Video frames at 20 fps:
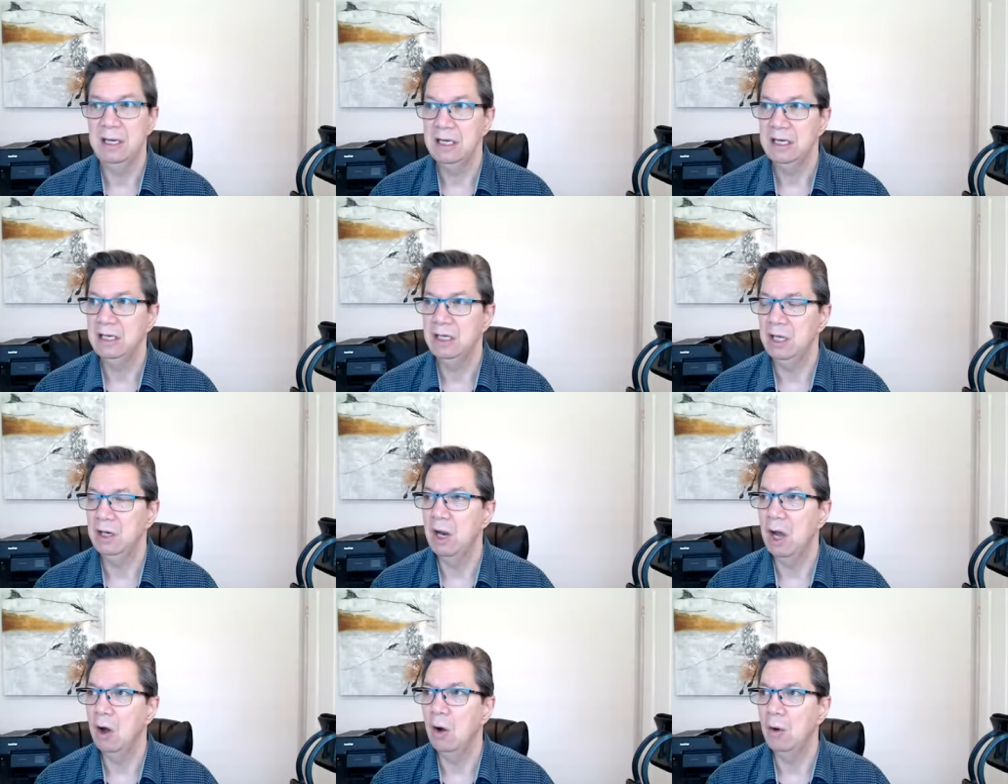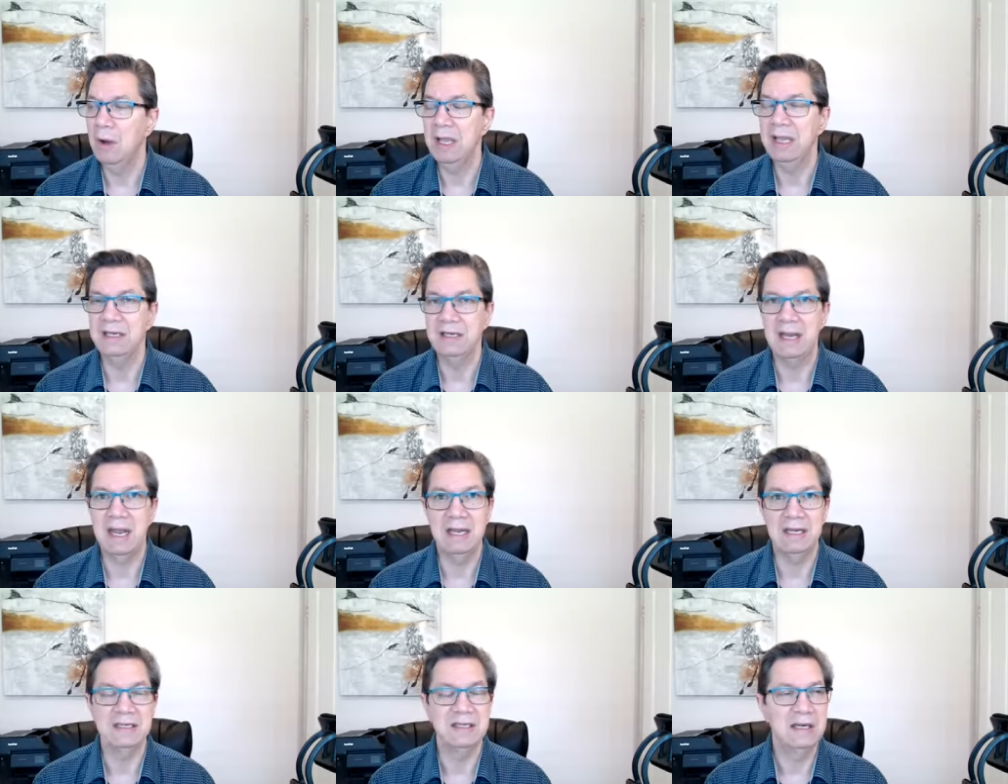you know it
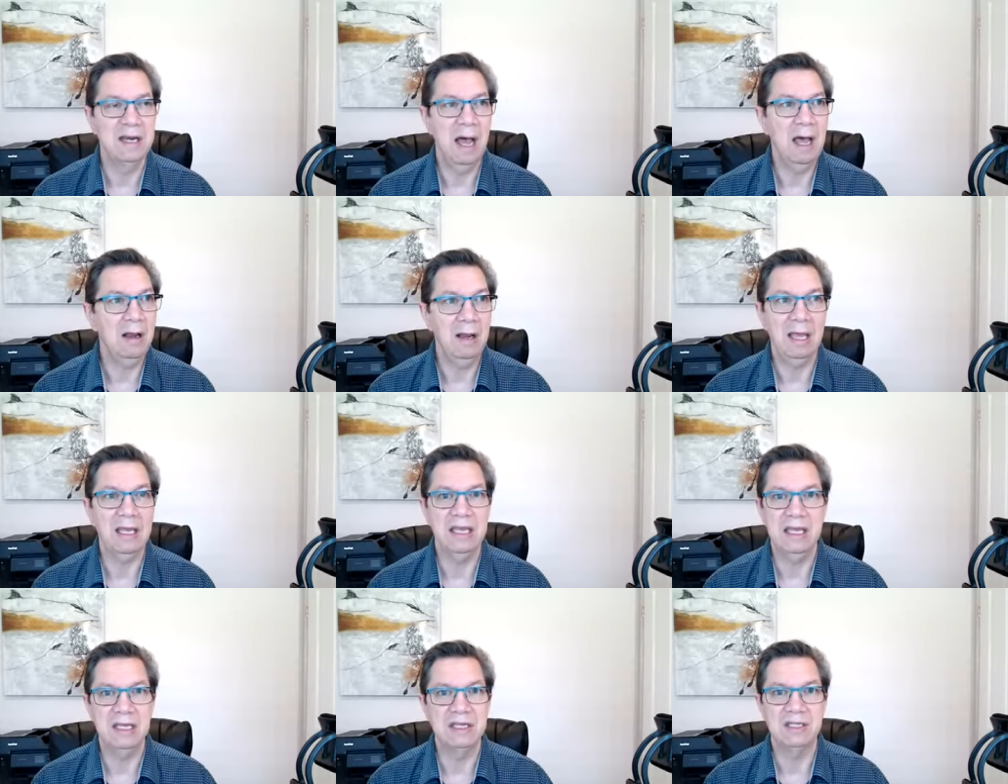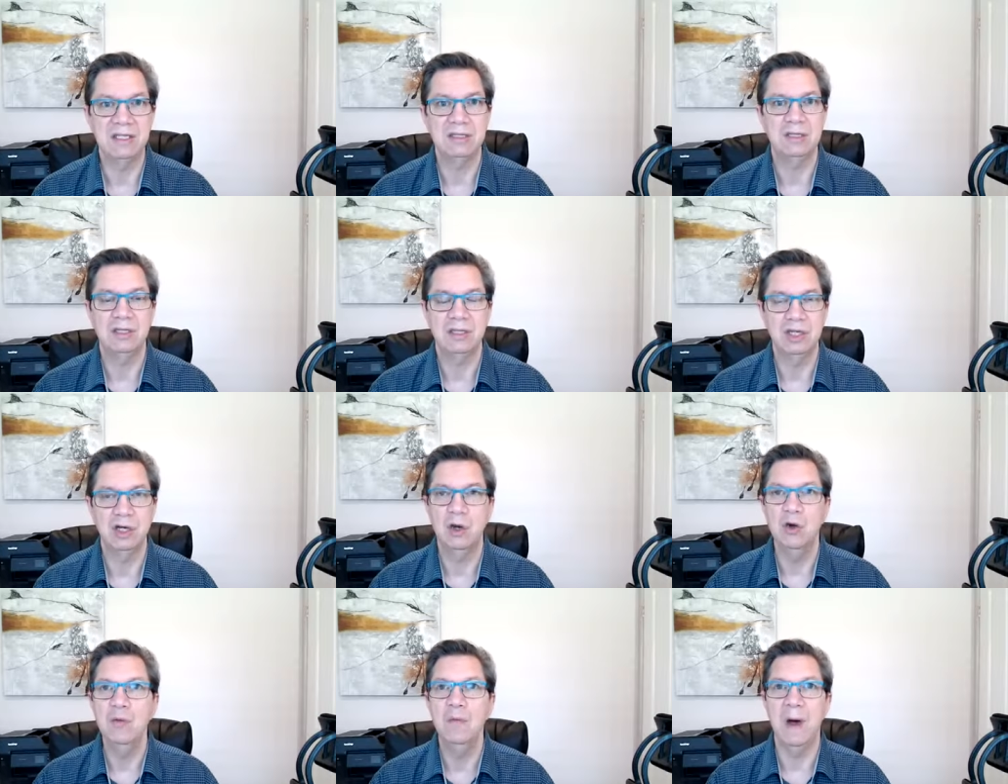it's not like it's
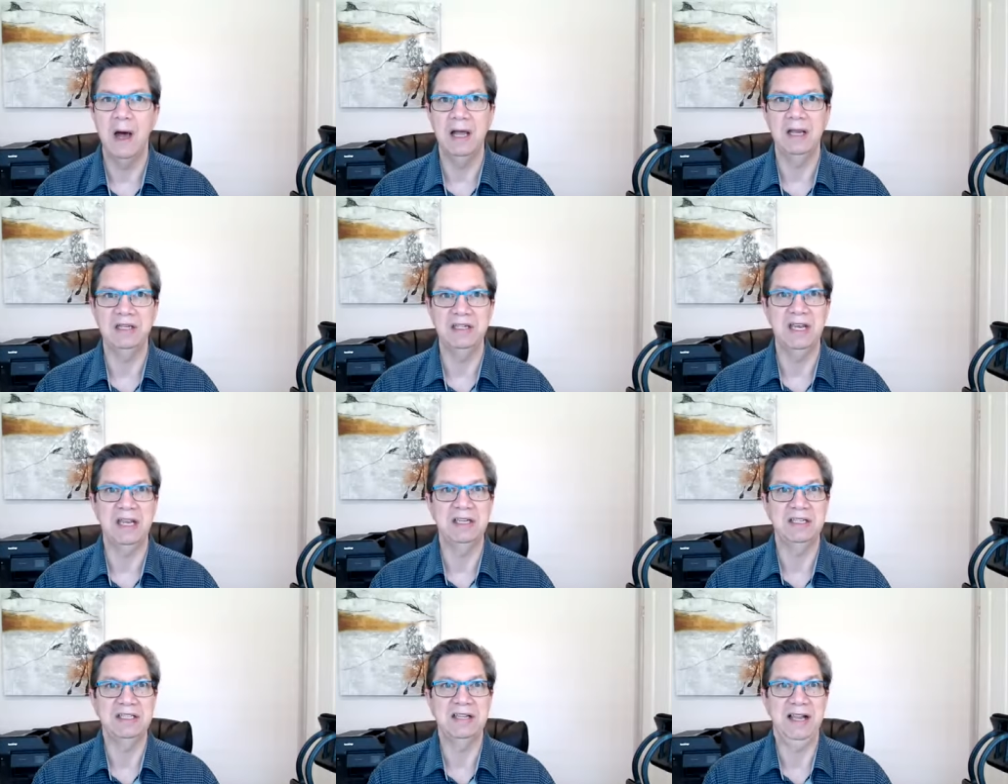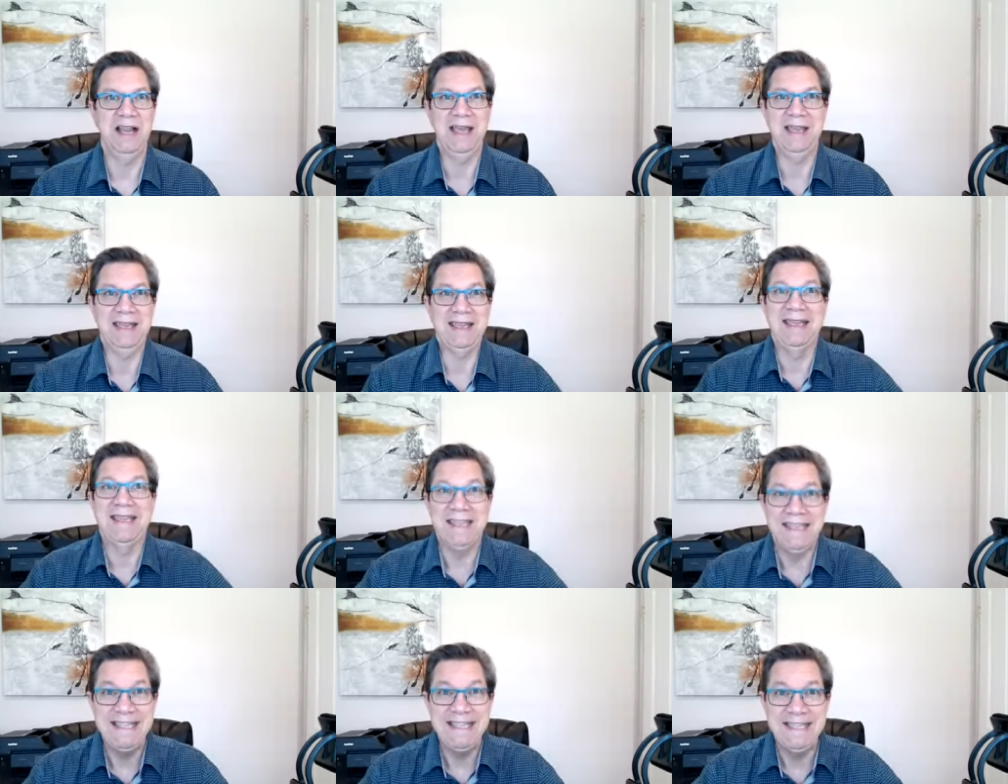too much it's like
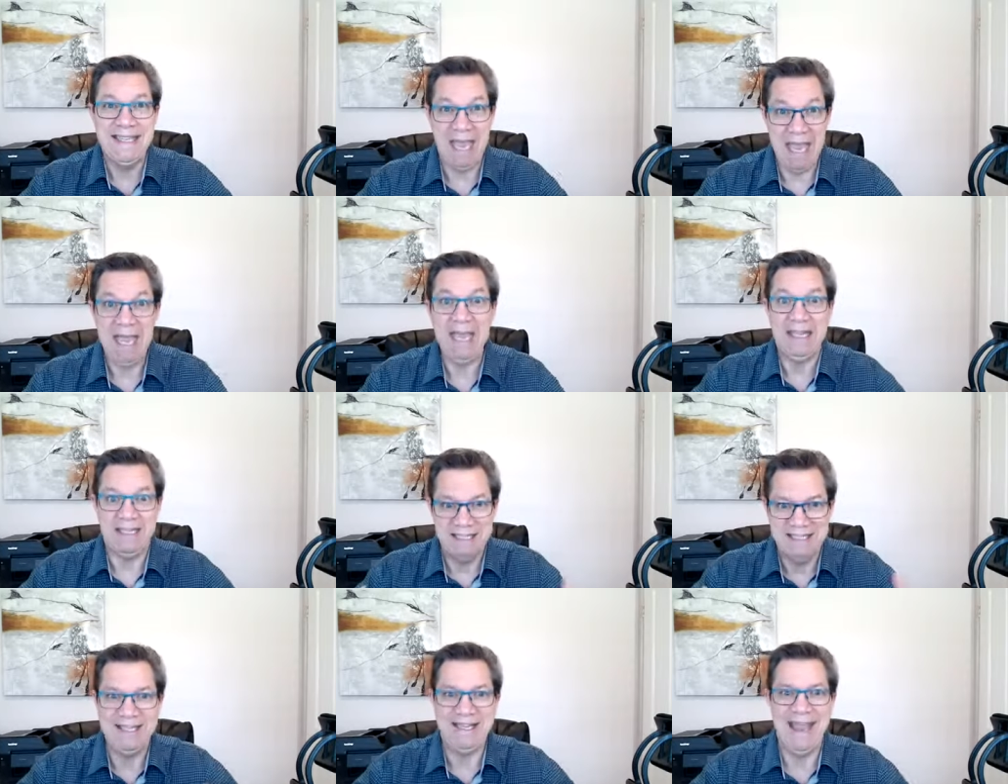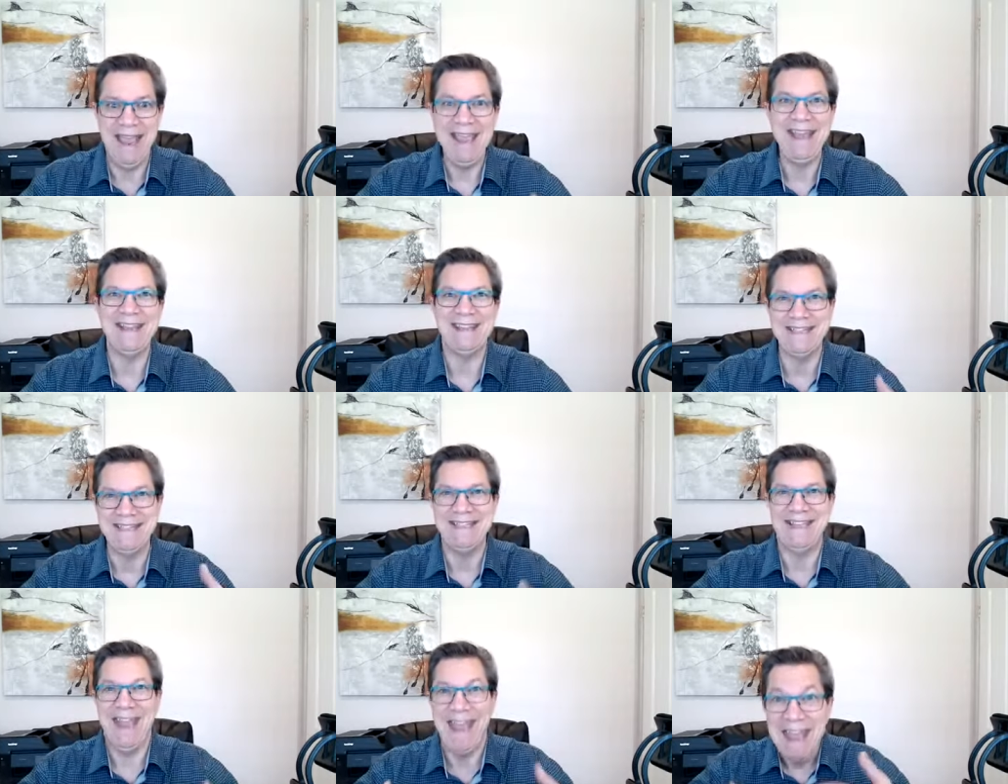yes yes
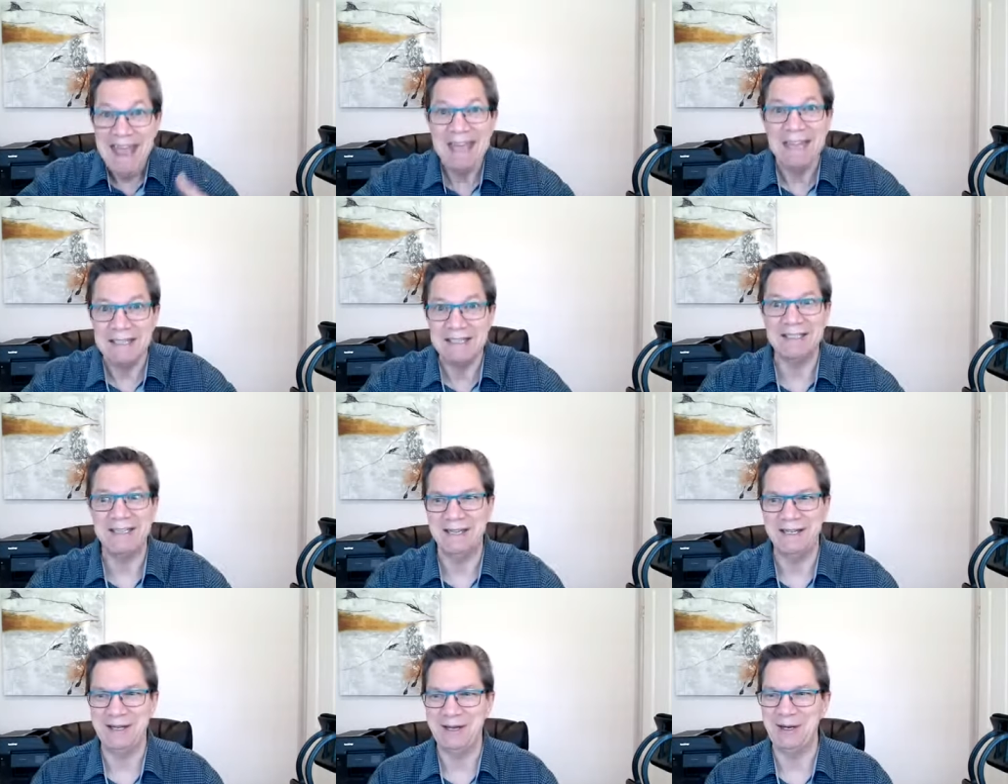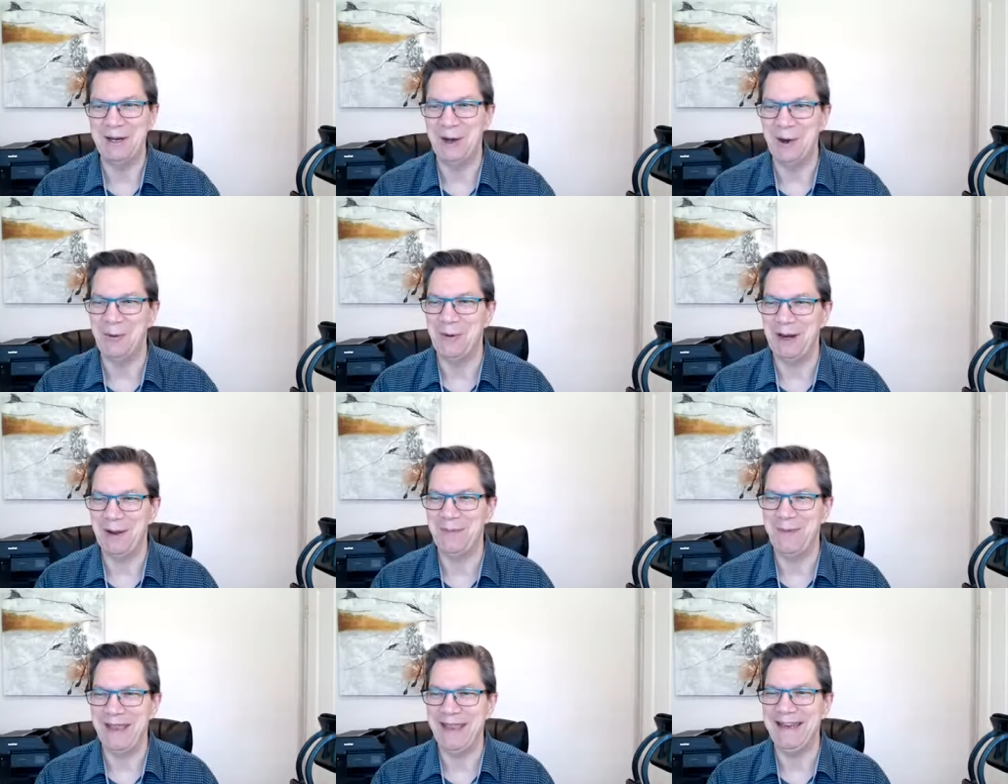yes you know what i
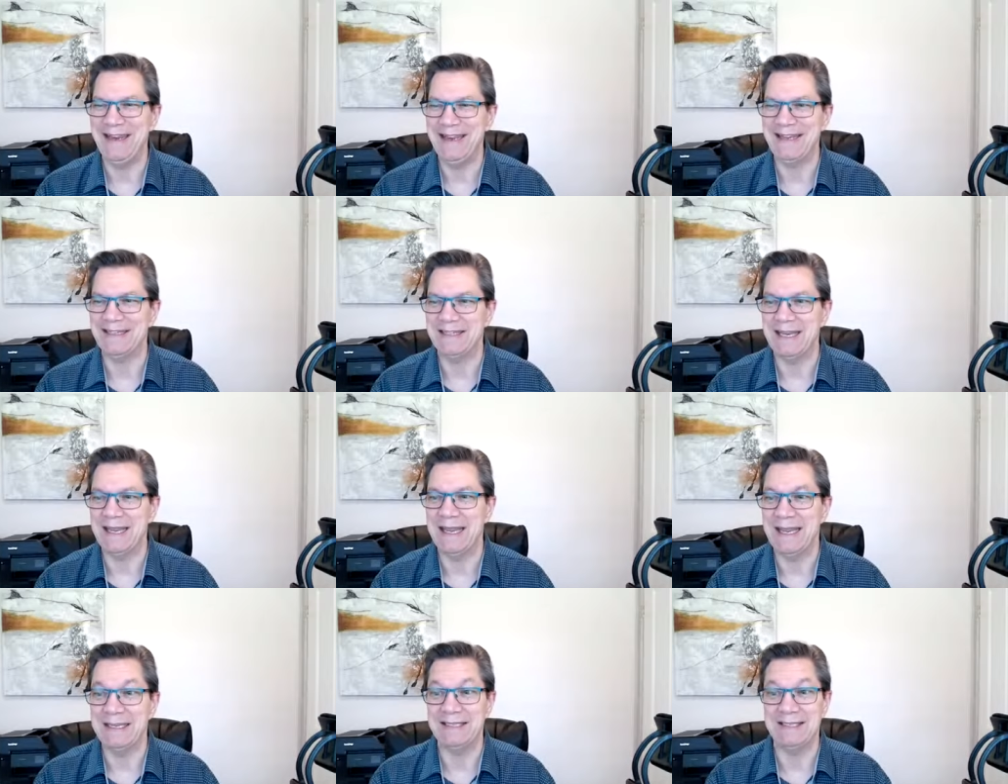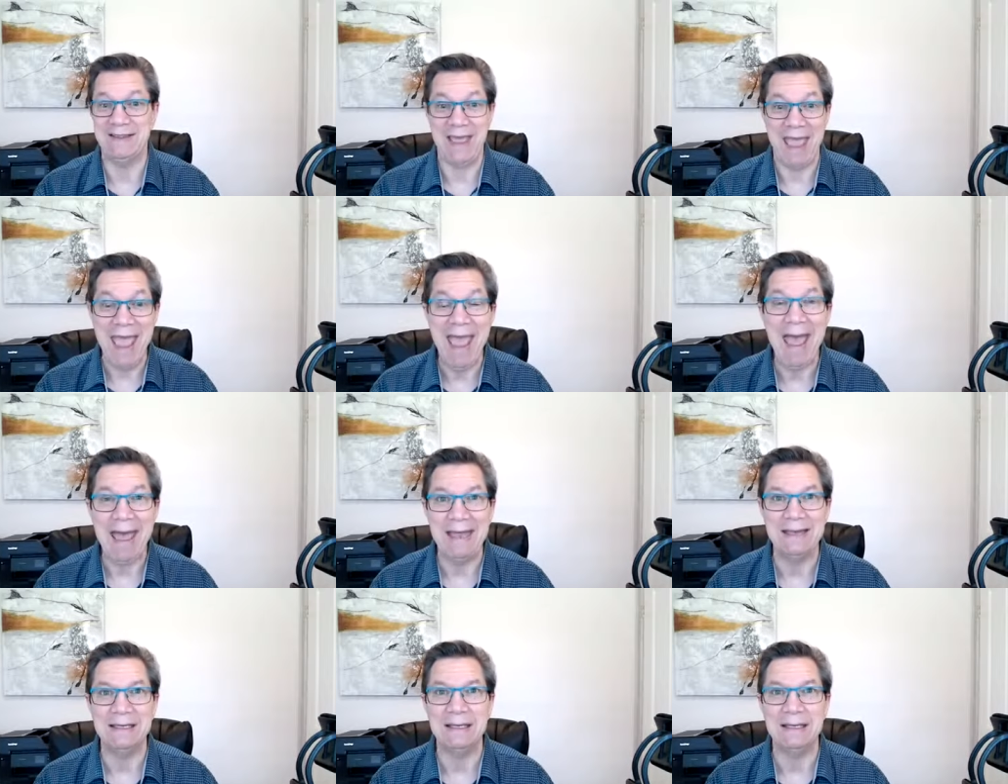mean it's it's that